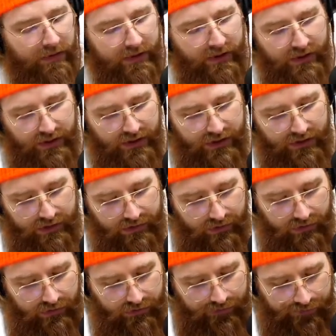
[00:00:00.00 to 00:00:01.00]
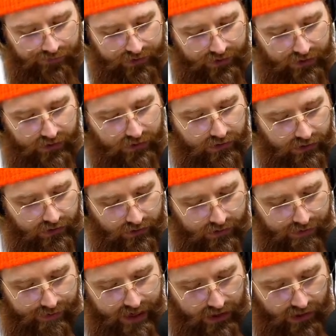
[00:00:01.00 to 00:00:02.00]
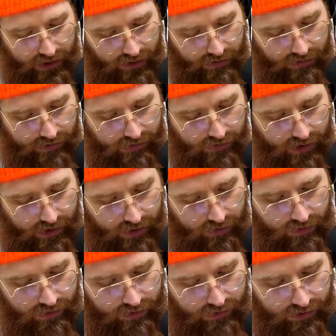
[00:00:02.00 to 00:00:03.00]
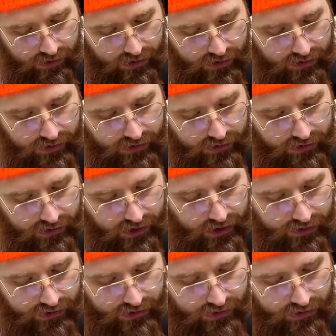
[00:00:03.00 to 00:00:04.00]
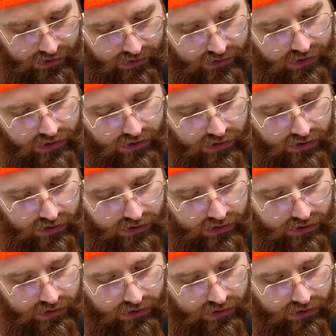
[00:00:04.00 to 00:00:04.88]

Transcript: did so you were doing makeup. At what point did you catch on to this,